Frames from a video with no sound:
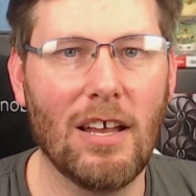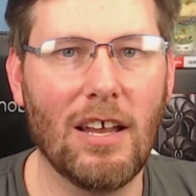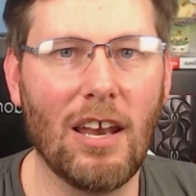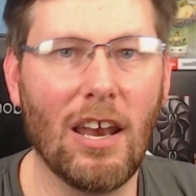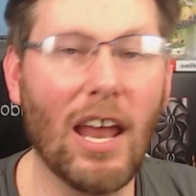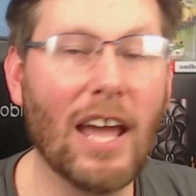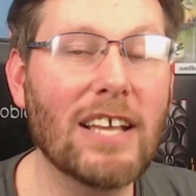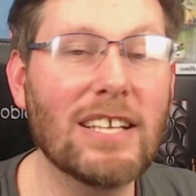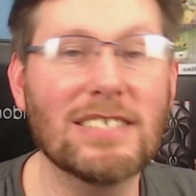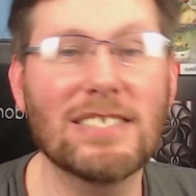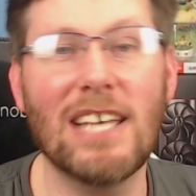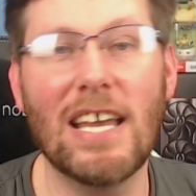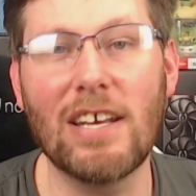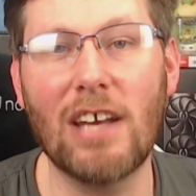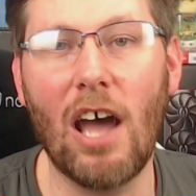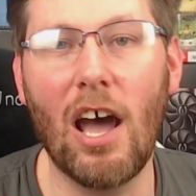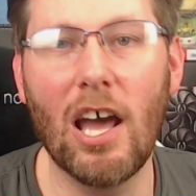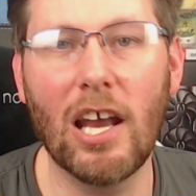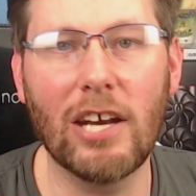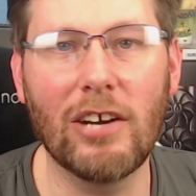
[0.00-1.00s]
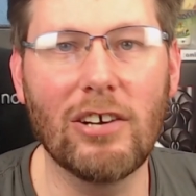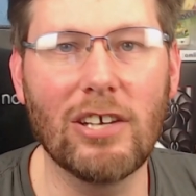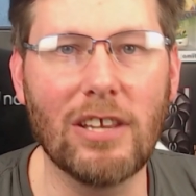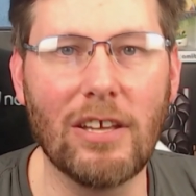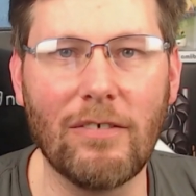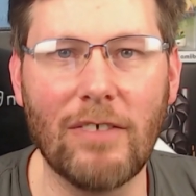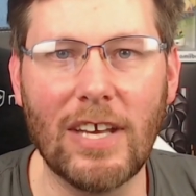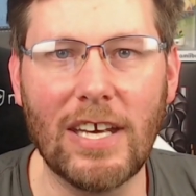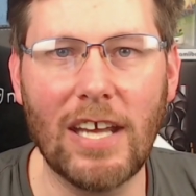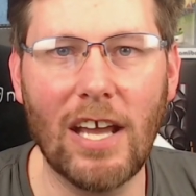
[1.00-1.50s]
Like I said earlier in the
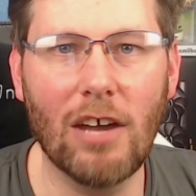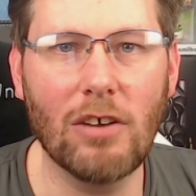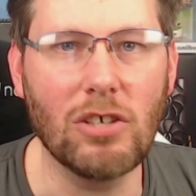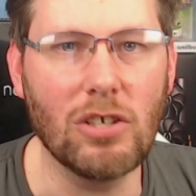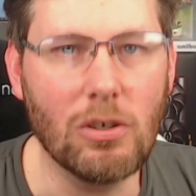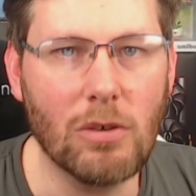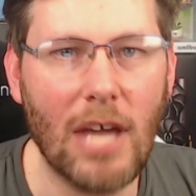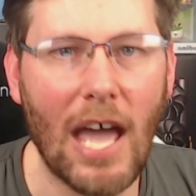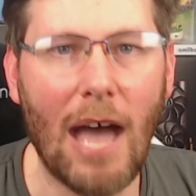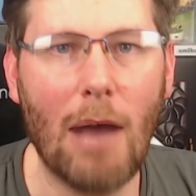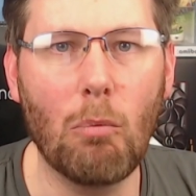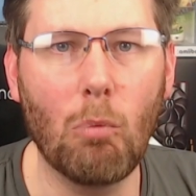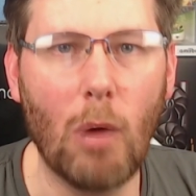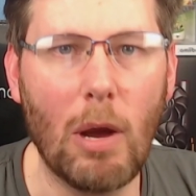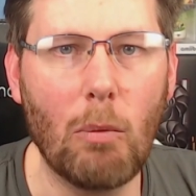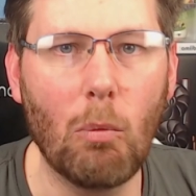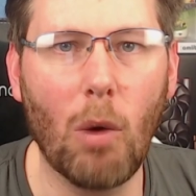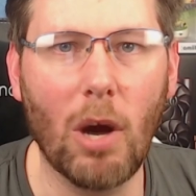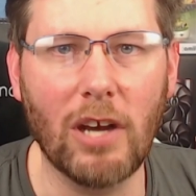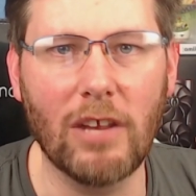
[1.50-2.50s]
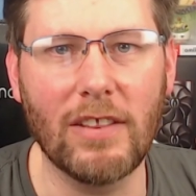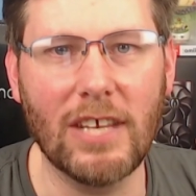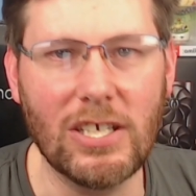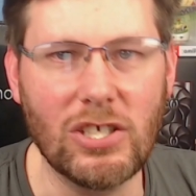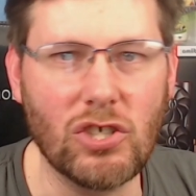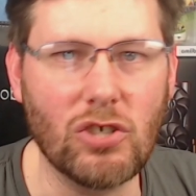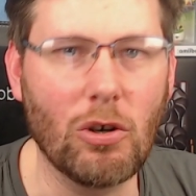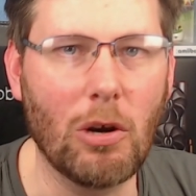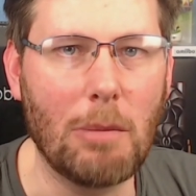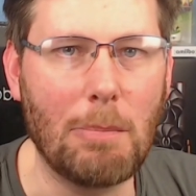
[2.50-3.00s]
video, you can win one of these
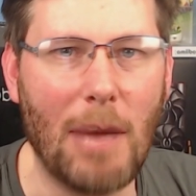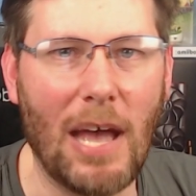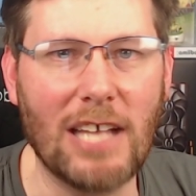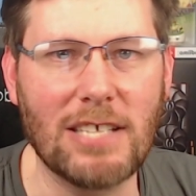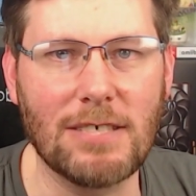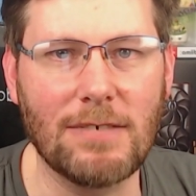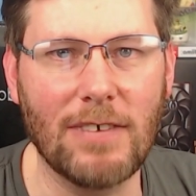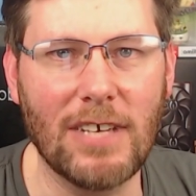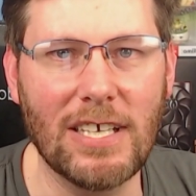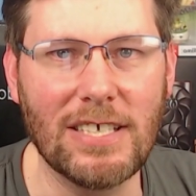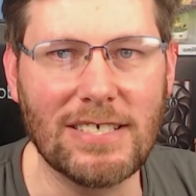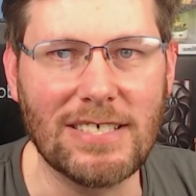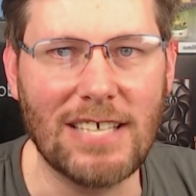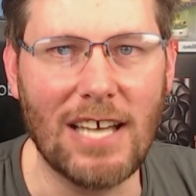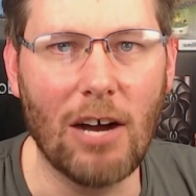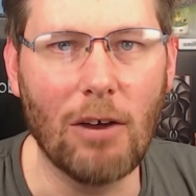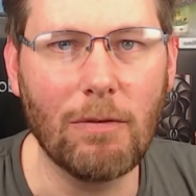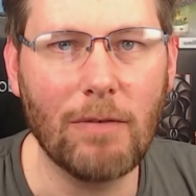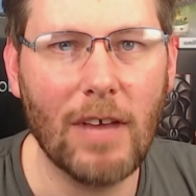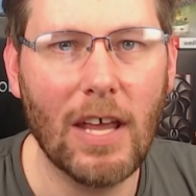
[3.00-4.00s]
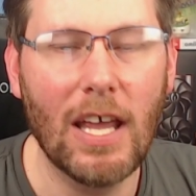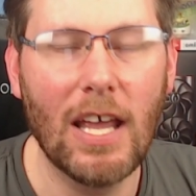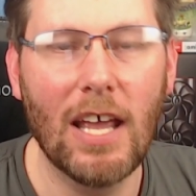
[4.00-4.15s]
joypads for yourself.